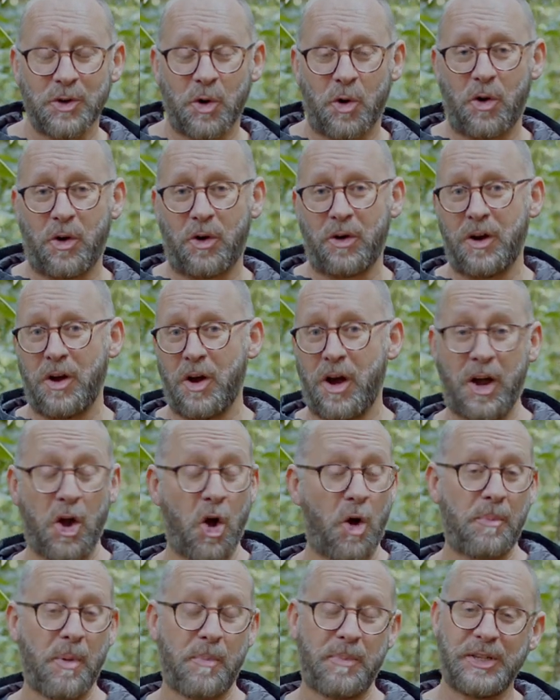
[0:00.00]
or
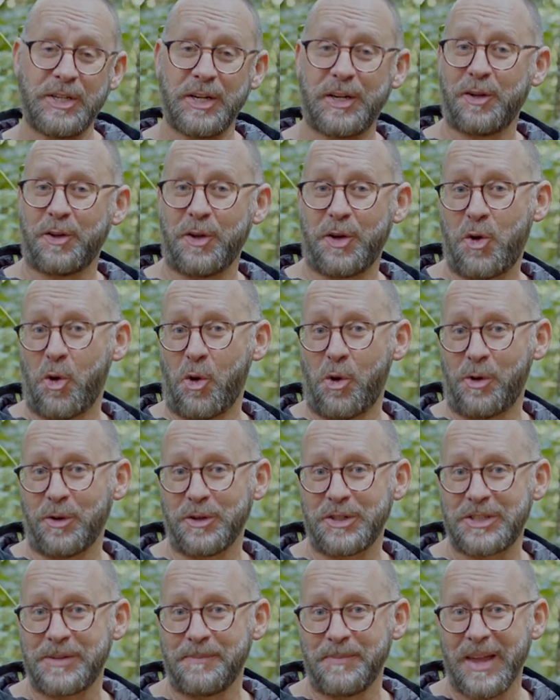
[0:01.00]
help a particular
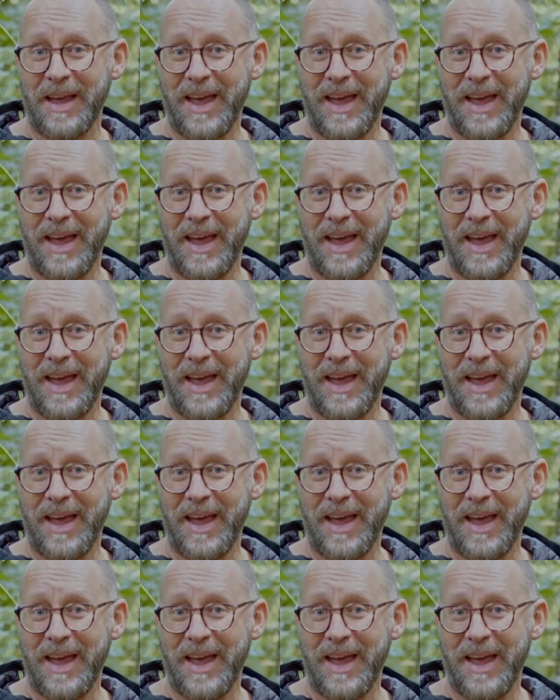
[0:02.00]
cause.